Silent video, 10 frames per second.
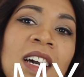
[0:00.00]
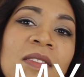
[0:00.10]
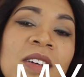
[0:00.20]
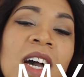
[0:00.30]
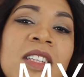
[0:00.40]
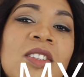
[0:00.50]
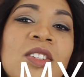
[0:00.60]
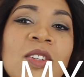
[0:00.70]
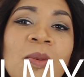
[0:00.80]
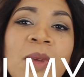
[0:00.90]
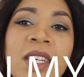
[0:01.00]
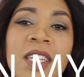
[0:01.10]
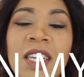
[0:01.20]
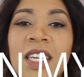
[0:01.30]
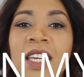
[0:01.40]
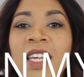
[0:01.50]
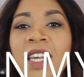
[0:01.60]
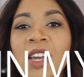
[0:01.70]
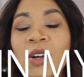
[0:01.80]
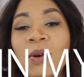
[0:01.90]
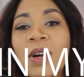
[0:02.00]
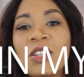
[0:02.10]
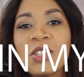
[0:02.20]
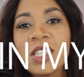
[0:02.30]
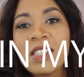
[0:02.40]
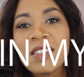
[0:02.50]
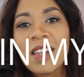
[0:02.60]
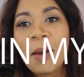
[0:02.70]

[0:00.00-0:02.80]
I've gotten so many questions